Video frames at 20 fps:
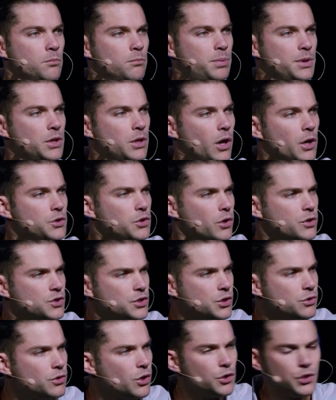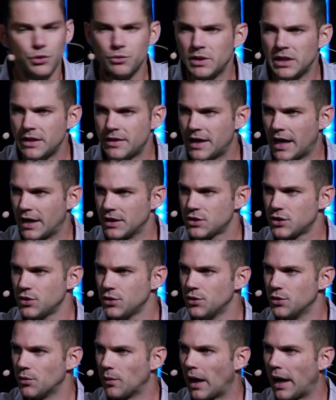but adults, you know you need that
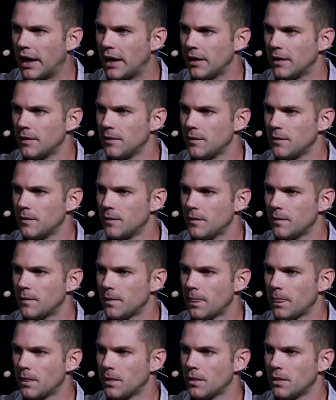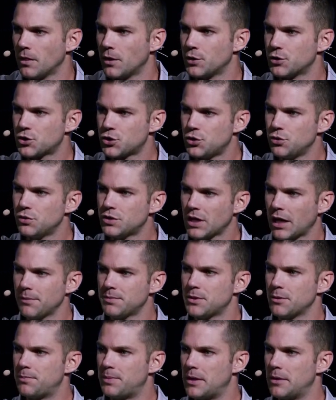too, right? There's two types
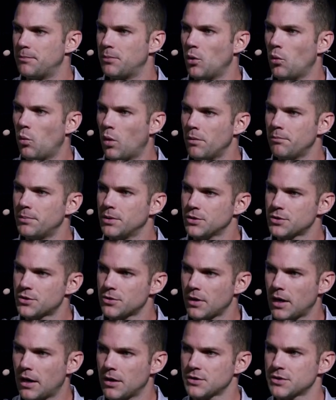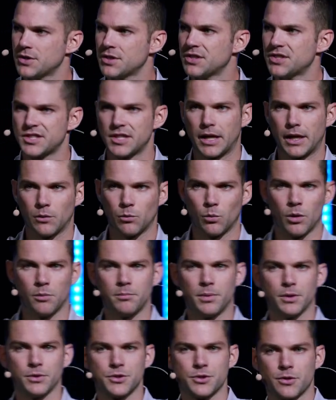of people. One builds their house in the sand, one
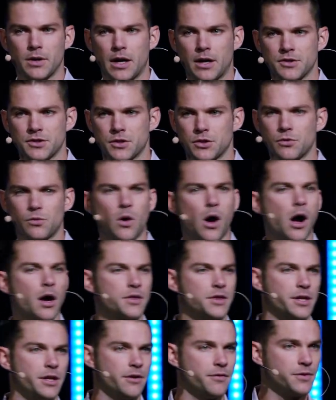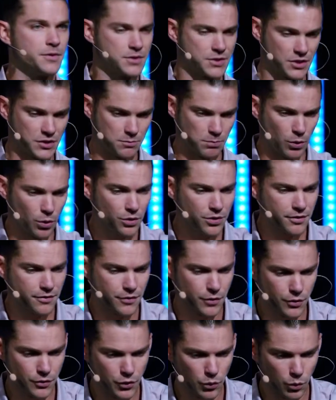builds their house in the rock. The difference is both have heard the